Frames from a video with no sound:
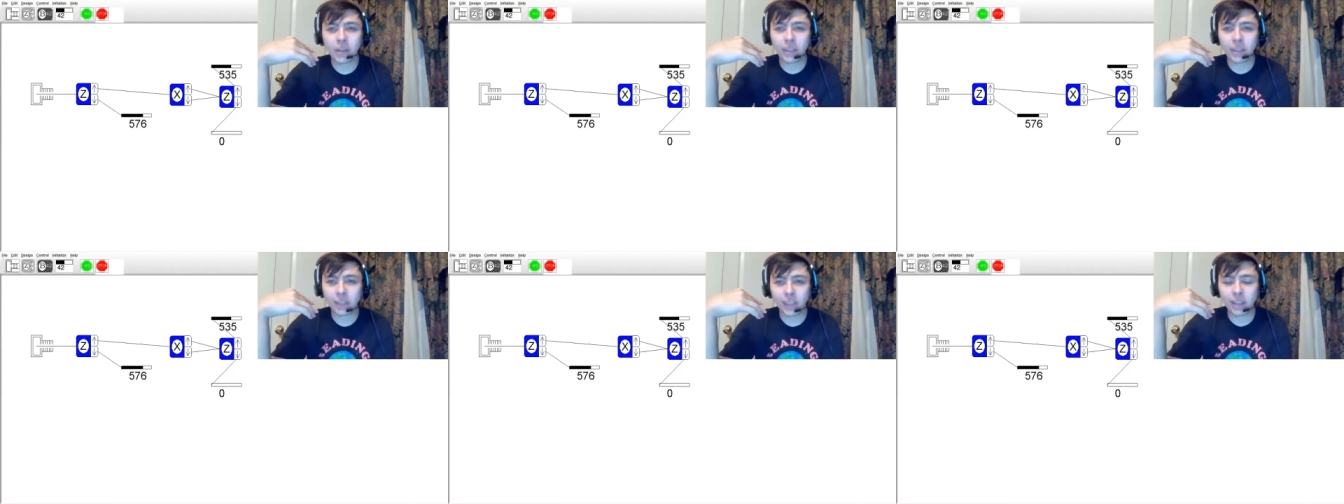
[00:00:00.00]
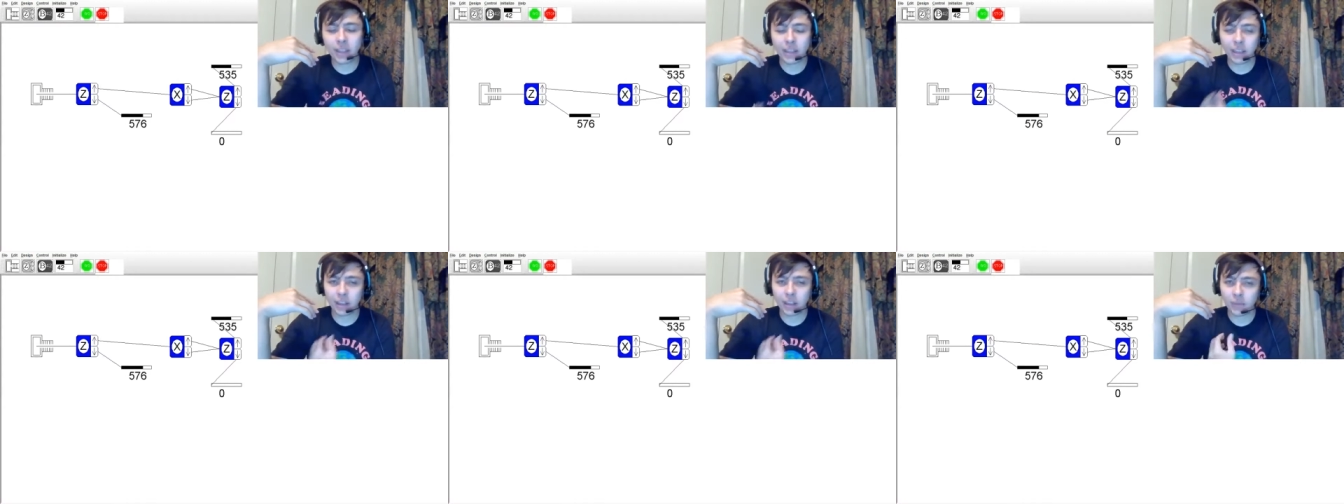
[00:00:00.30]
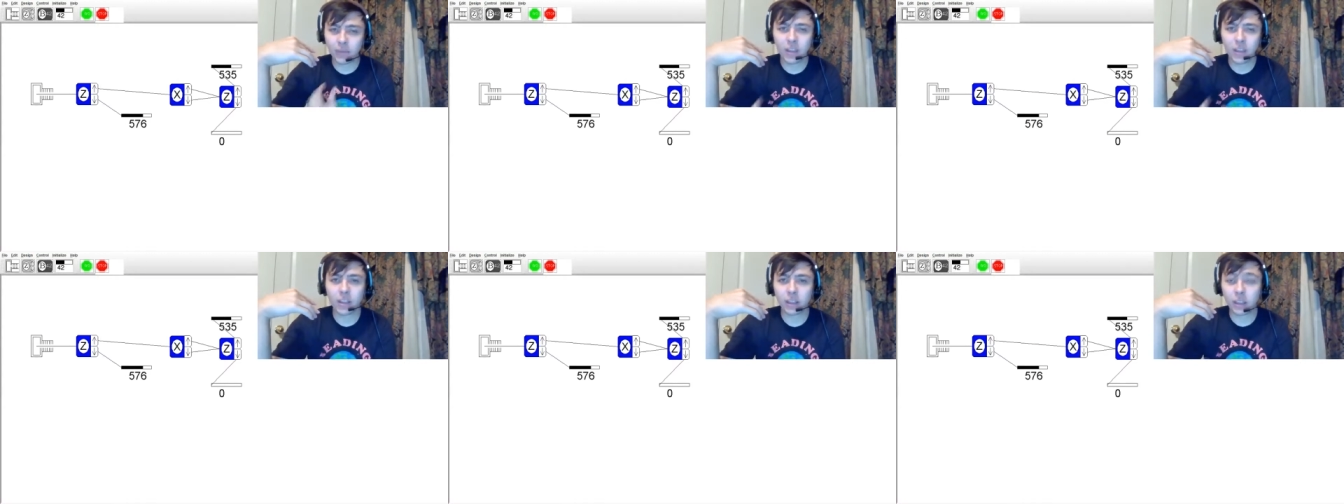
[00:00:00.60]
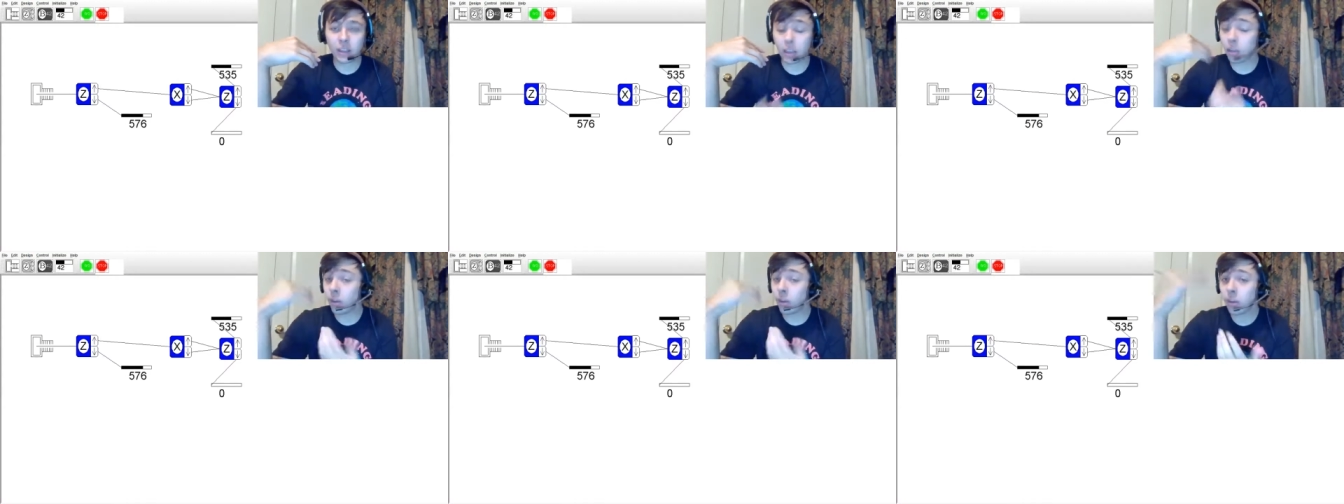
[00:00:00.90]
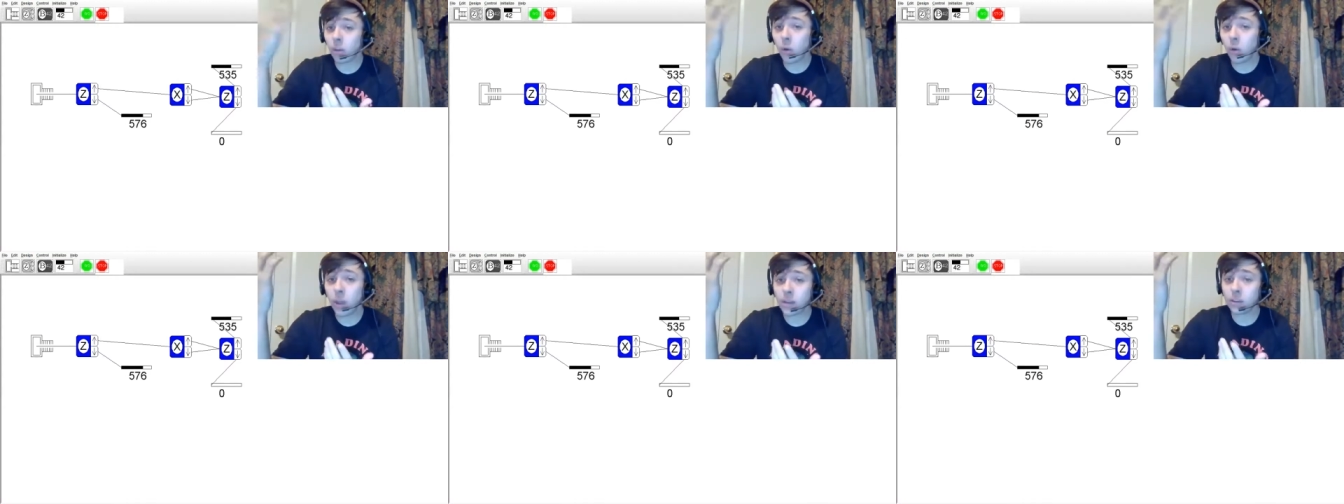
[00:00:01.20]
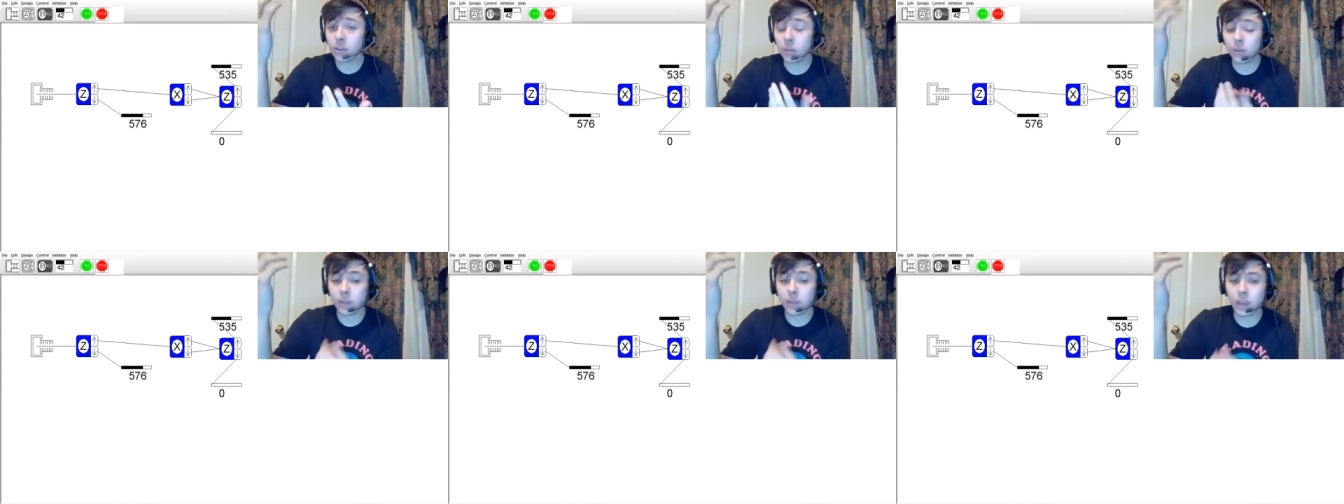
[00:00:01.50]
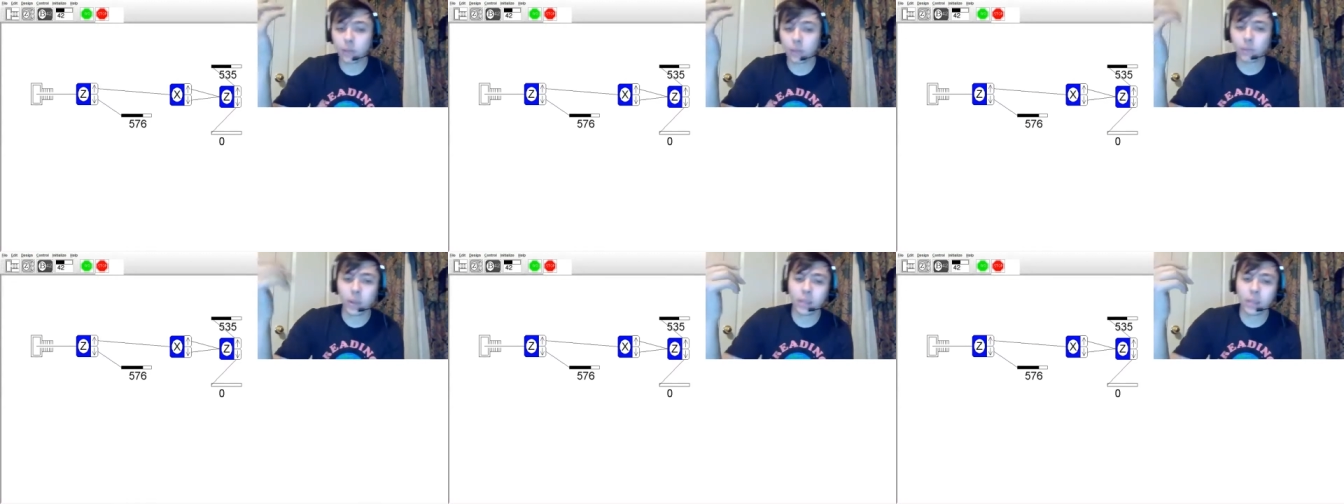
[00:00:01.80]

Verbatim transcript: these things physically. So let's go ahead and do that, right?